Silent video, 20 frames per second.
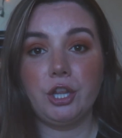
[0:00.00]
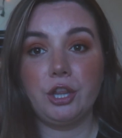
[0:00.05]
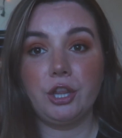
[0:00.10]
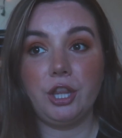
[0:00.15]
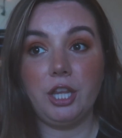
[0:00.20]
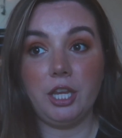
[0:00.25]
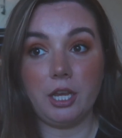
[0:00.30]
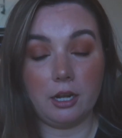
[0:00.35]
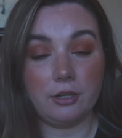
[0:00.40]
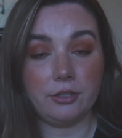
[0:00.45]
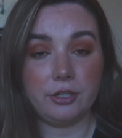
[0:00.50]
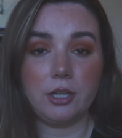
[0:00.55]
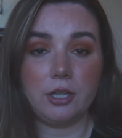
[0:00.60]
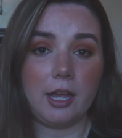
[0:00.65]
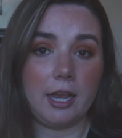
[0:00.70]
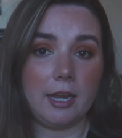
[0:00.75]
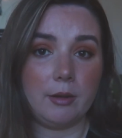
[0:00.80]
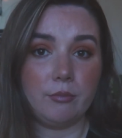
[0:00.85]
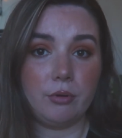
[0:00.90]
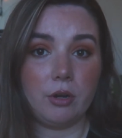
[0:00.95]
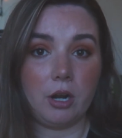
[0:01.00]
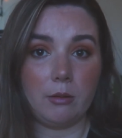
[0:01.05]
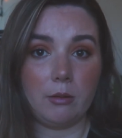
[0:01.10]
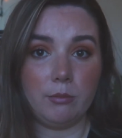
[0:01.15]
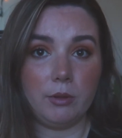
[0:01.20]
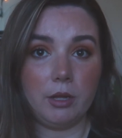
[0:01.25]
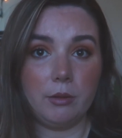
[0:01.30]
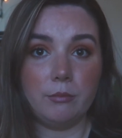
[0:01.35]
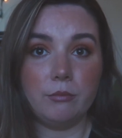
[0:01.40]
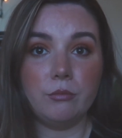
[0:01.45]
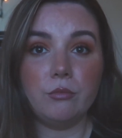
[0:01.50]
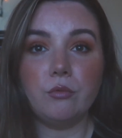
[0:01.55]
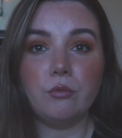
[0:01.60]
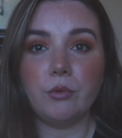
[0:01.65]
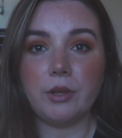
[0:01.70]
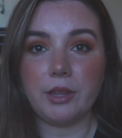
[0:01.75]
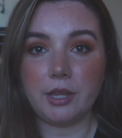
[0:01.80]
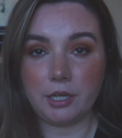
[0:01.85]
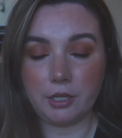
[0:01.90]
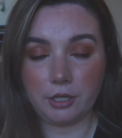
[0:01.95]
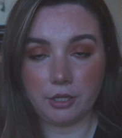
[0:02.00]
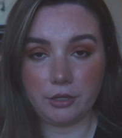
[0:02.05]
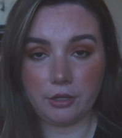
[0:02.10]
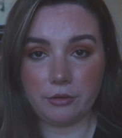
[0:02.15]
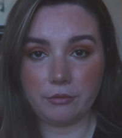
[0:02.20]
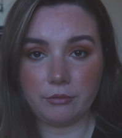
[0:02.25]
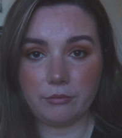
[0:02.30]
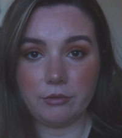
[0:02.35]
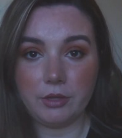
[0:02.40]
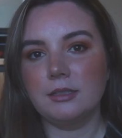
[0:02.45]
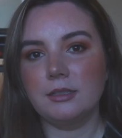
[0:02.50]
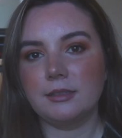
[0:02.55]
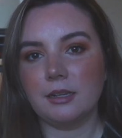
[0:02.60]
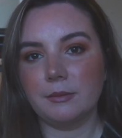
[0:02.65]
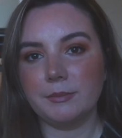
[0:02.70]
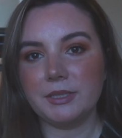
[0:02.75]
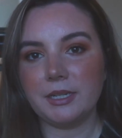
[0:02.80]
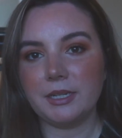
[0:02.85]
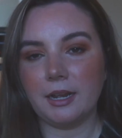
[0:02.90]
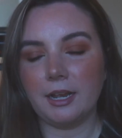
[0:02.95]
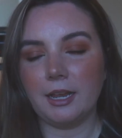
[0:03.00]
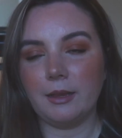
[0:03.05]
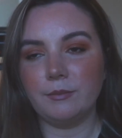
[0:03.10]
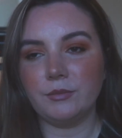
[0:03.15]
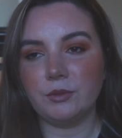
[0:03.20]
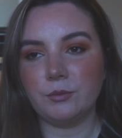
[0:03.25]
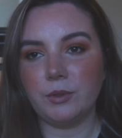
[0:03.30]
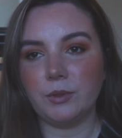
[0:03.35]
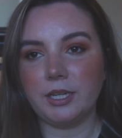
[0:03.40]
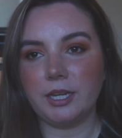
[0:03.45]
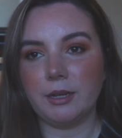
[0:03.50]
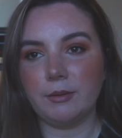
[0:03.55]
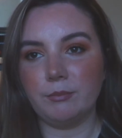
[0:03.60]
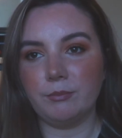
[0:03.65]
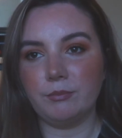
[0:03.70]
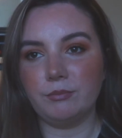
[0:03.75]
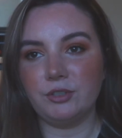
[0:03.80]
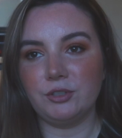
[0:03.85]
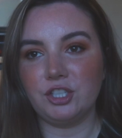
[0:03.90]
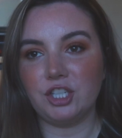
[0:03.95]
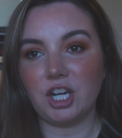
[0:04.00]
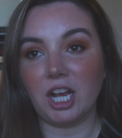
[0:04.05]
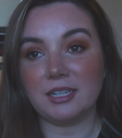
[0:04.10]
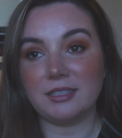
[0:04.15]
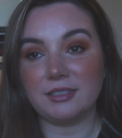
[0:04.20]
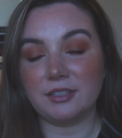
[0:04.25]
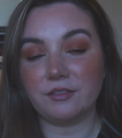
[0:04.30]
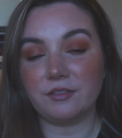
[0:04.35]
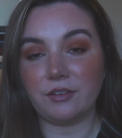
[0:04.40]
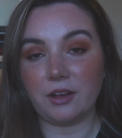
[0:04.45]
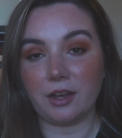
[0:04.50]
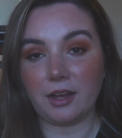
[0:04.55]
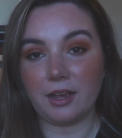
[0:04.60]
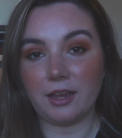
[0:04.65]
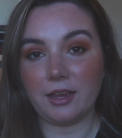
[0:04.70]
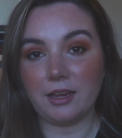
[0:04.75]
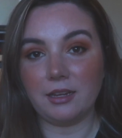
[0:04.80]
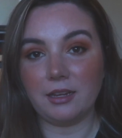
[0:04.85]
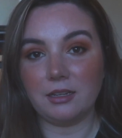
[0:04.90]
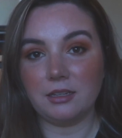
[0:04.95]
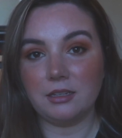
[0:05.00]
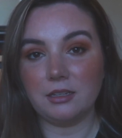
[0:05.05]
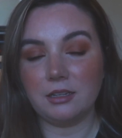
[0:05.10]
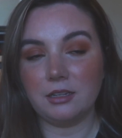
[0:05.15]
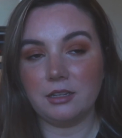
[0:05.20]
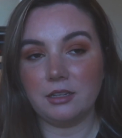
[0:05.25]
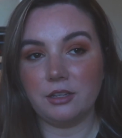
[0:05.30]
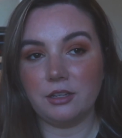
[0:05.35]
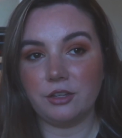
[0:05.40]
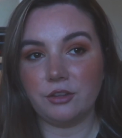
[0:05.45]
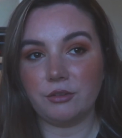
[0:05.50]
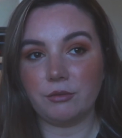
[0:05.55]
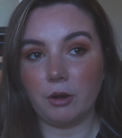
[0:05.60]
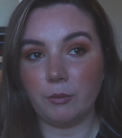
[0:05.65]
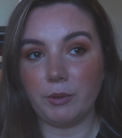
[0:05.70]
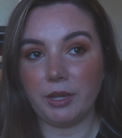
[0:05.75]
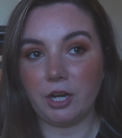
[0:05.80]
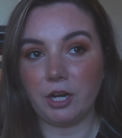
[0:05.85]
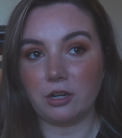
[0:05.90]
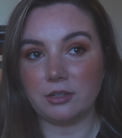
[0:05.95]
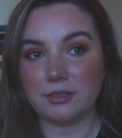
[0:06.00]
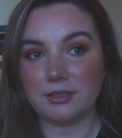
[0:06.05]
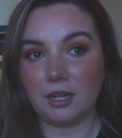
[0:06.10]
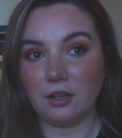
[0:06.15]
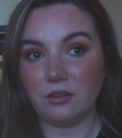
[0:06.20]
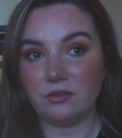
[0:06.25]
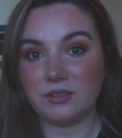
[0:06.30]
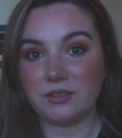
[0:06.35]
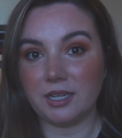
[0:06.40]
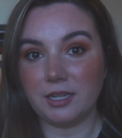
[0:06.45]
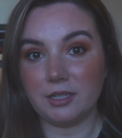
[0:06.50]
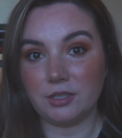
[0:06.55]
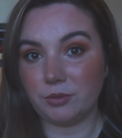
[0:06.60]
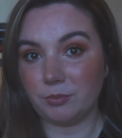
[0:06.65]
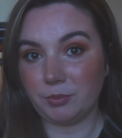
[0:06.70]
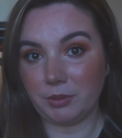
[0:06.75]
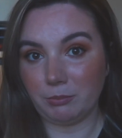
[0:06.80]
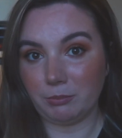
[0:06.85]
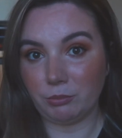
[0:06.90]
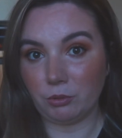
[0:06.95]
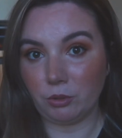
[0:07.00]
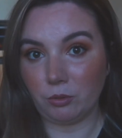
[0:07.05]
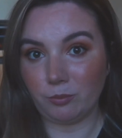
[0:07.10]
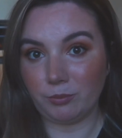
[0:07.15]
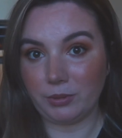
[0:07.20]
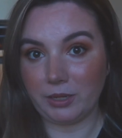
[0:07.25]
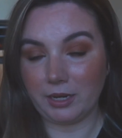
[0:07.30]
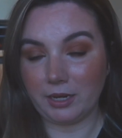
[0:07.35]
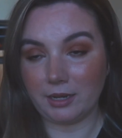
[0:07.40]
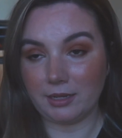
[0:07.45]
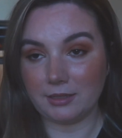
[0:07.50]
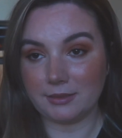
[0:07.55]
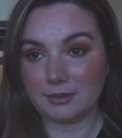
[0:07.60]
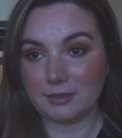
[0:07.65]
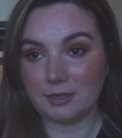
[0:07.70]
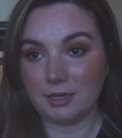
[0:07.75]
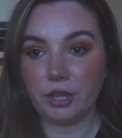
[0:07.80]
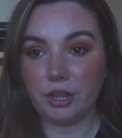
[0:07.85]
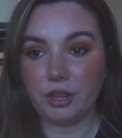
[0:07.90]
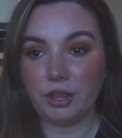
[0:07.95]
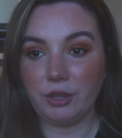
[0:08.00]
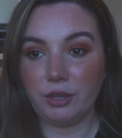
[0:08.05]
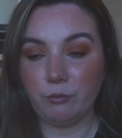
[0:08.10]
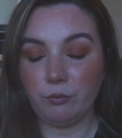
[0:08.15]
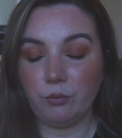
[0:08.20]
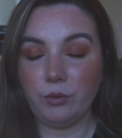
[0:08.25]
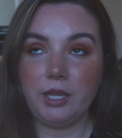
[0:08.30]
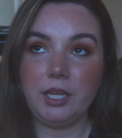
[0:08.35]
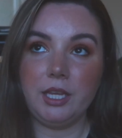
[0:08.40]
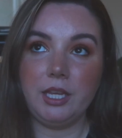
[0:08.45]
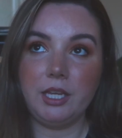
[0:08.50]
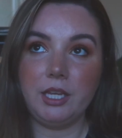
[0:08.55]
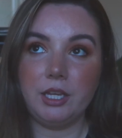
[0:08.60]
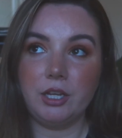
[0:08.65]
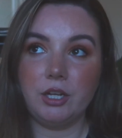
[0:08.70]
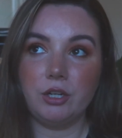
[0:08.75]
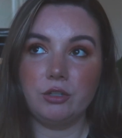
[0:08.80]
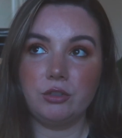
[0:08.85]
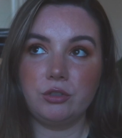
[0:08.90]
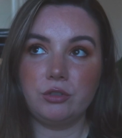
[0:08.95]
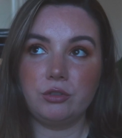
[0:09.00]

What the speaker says: the underlying problem within you. Sometimes we can justify throwing ourselves into people because we